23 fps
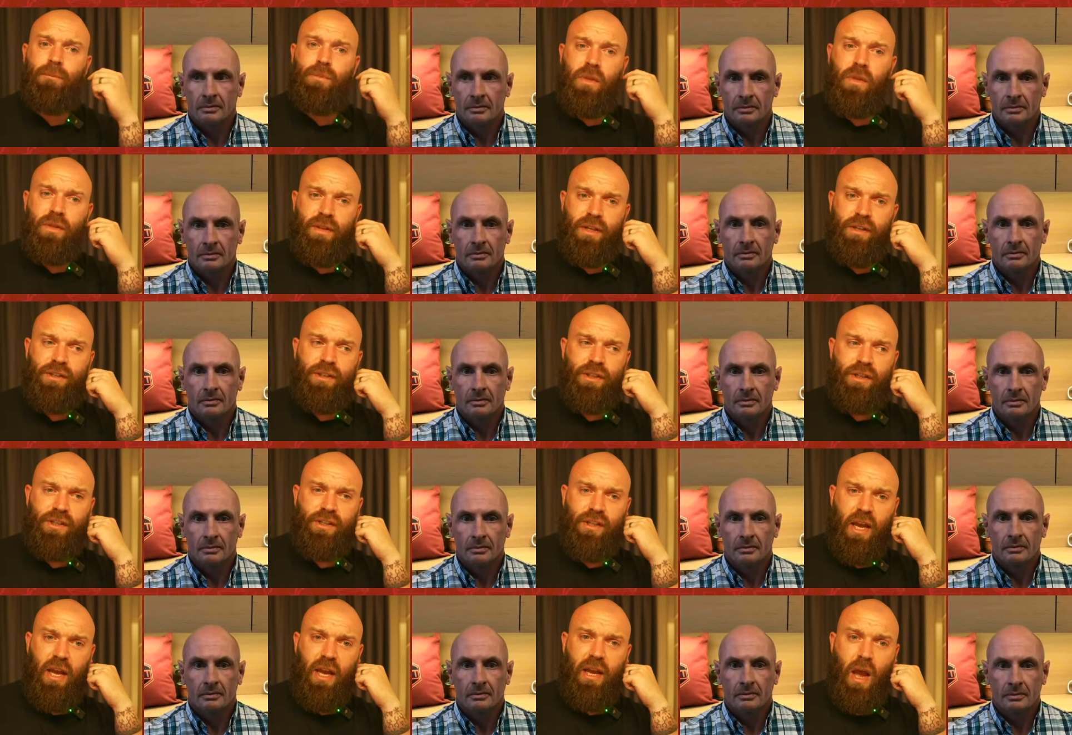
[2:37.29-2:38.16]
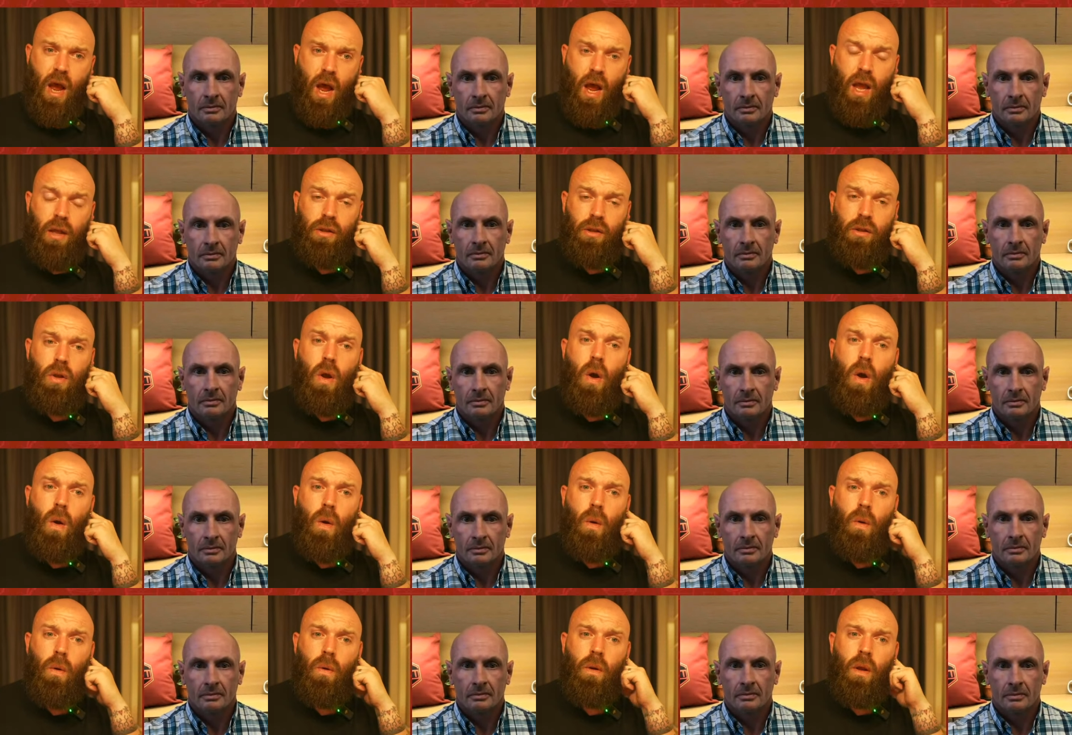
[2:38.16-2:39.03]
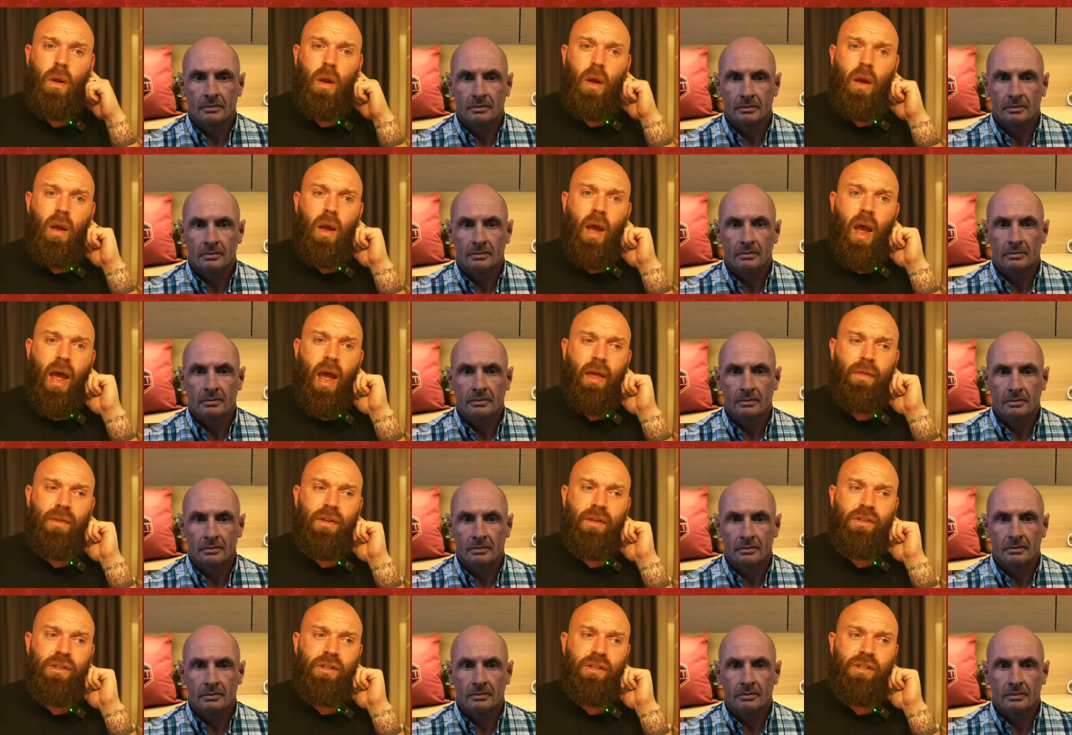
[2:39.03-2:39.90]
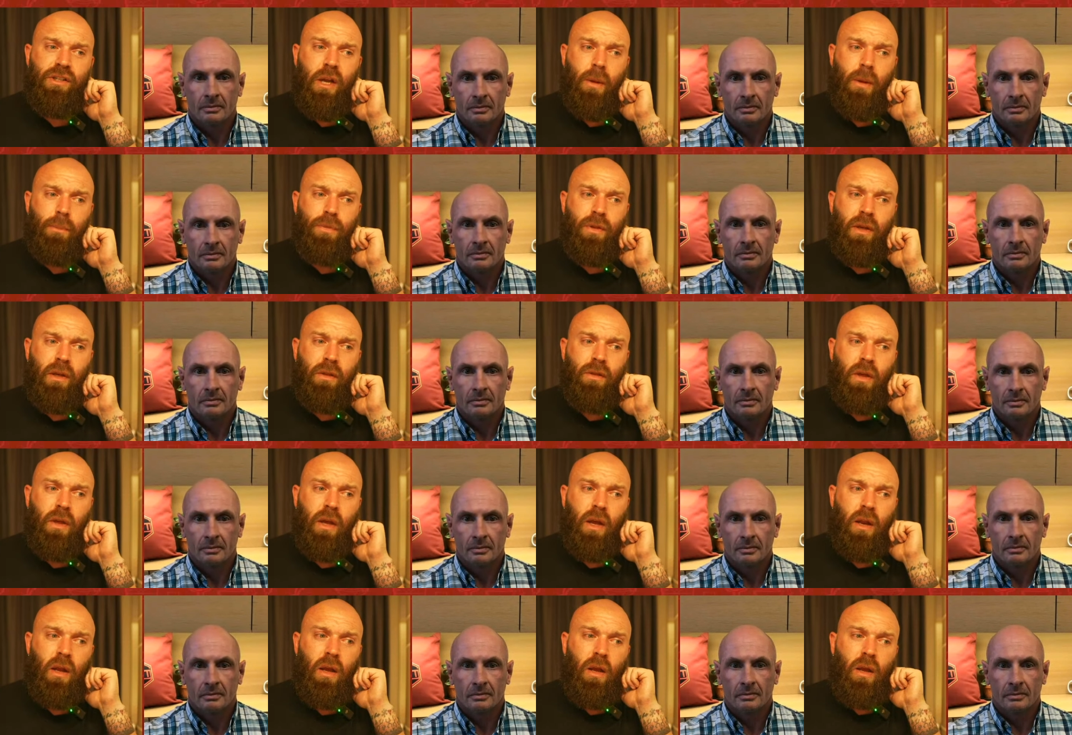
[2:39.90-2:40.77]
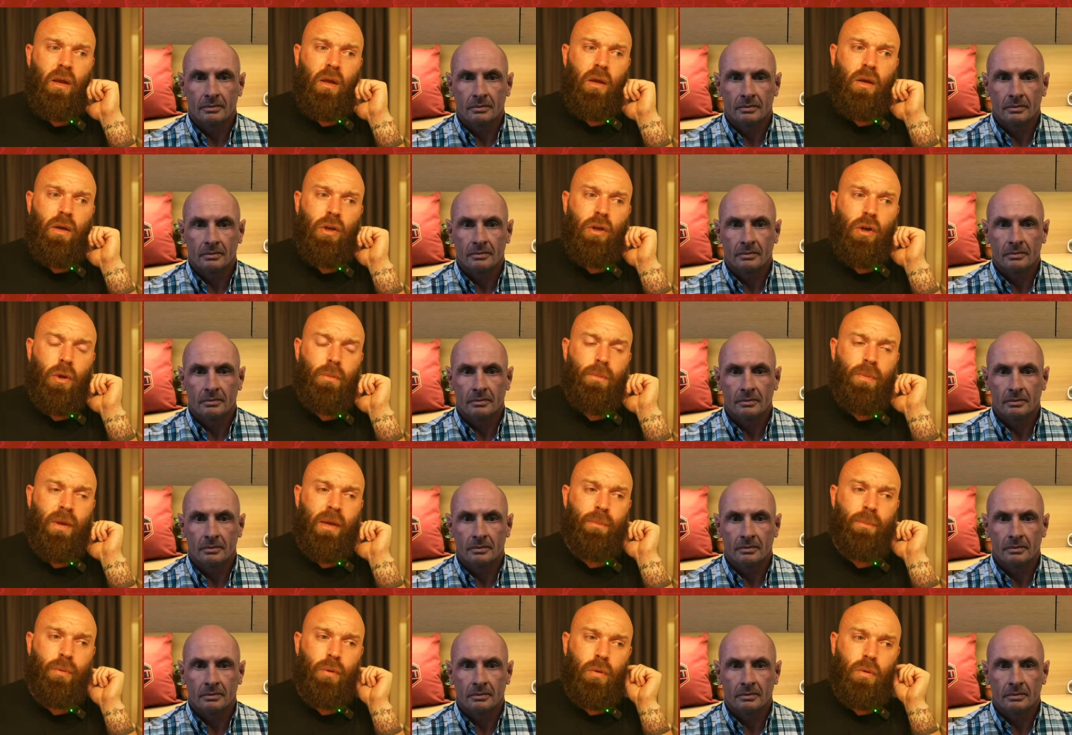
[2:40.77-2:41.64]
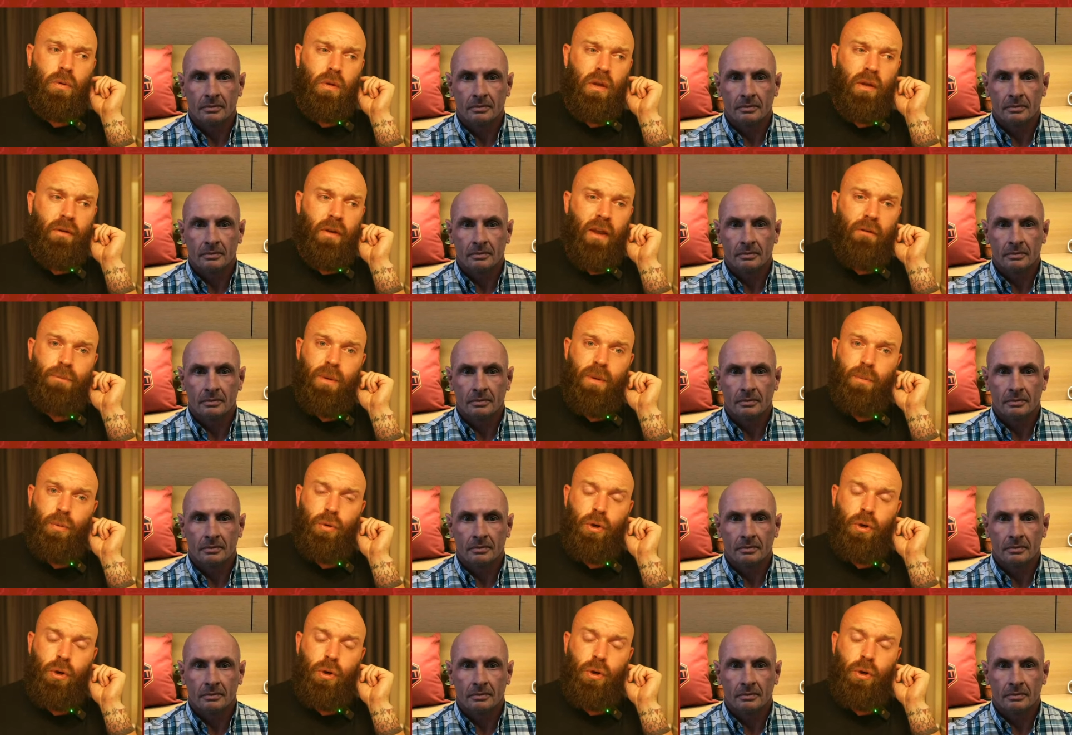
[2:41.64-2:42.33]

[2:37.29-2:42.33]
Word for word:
Speaker 1: This is an unknown, and this is something that, you know, people, if people don't